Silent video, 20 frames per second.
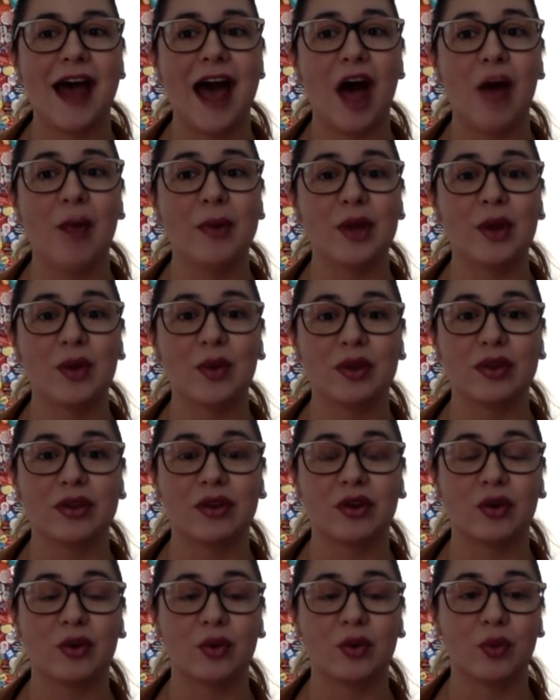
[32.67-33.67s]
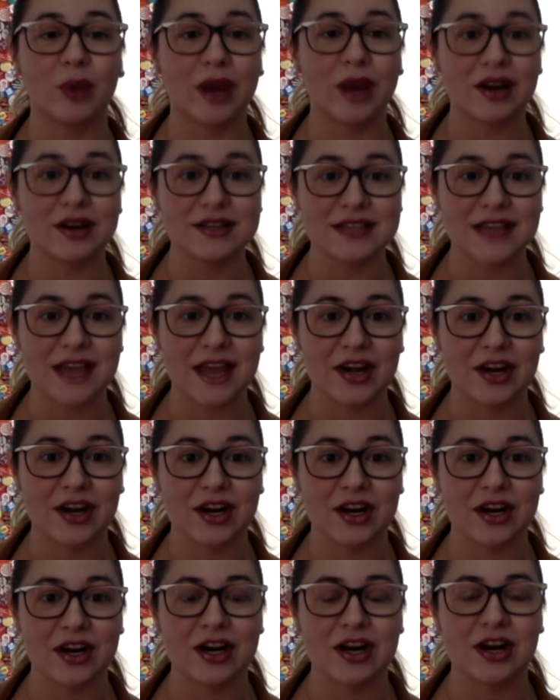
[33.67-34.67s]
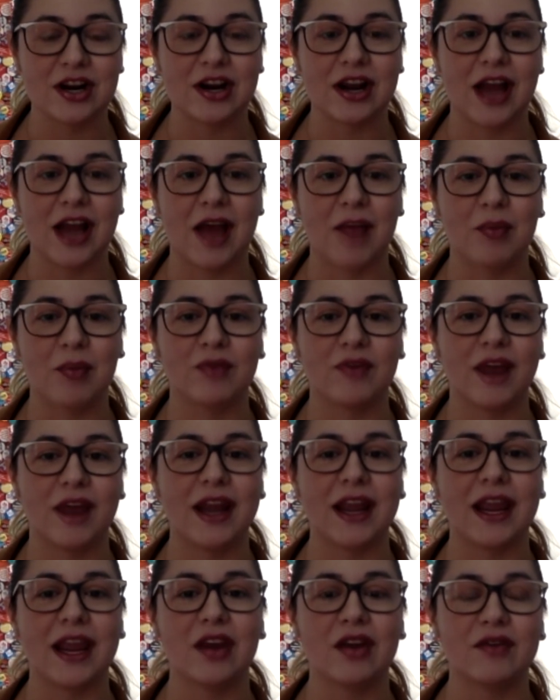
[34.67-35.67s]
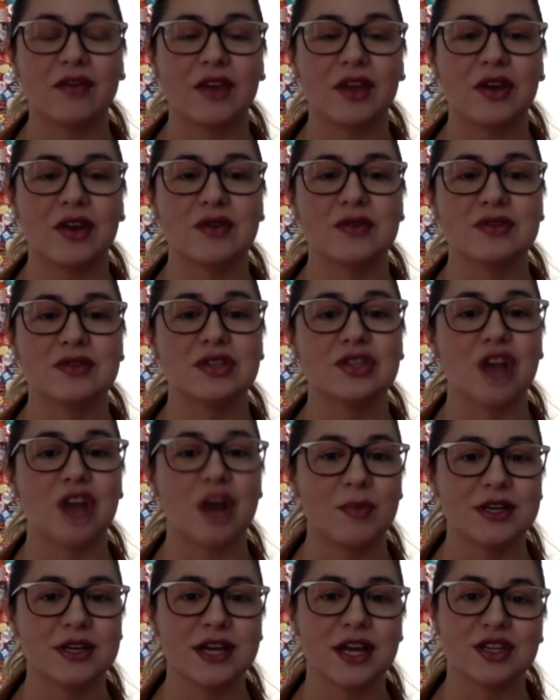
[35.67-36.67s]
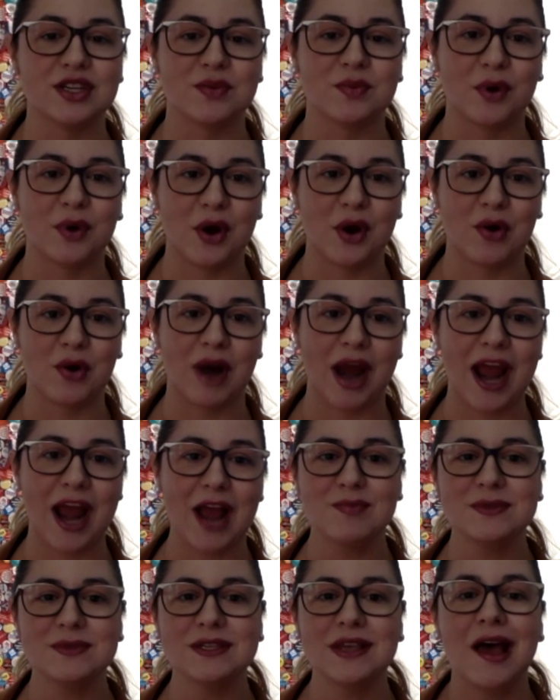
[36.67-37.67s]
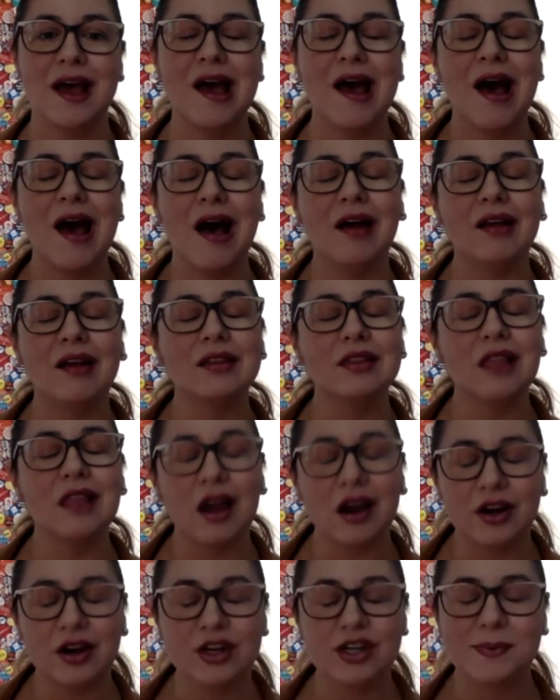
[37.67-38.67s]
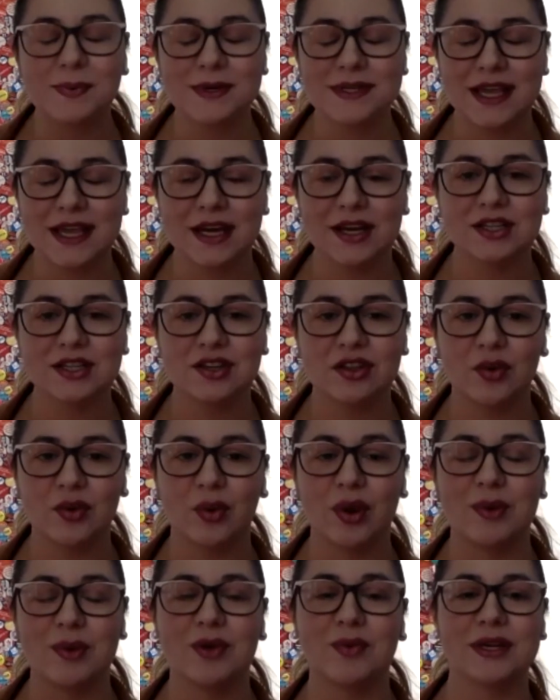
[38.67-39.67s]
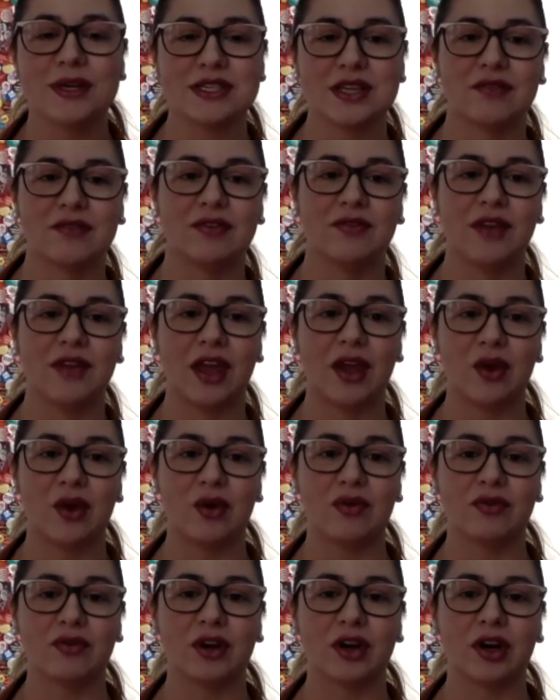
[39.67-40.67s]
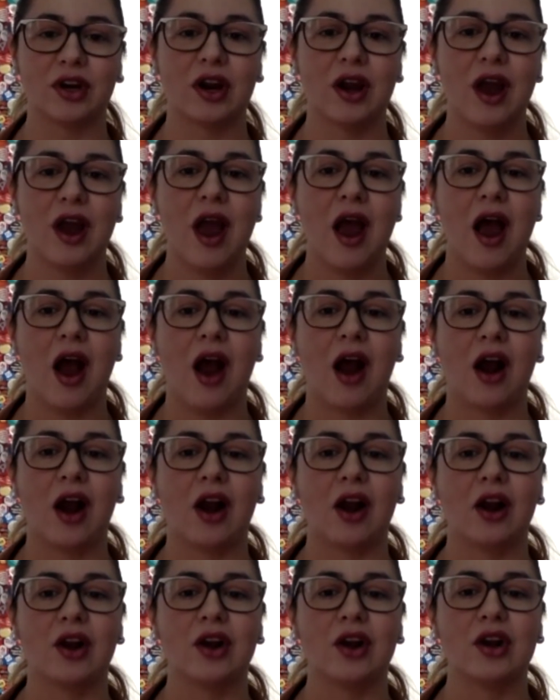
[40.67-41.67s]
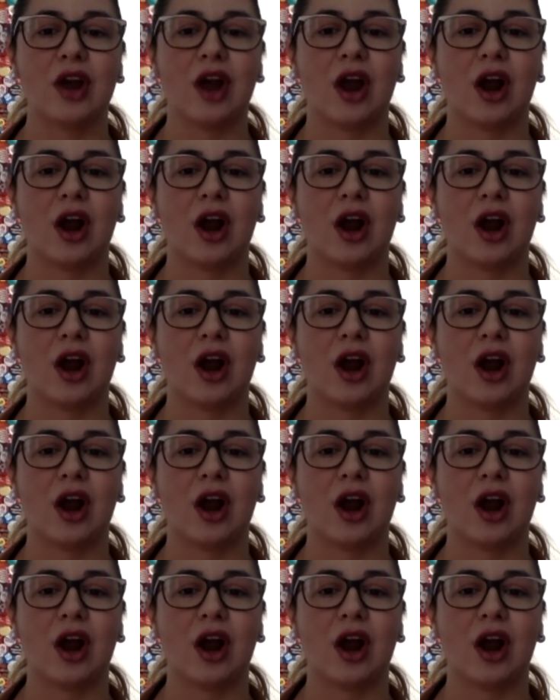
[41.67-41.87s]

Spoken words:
helping with career center, providing interviews and job retention programs. A large percentage of the women we serve in Vancouver are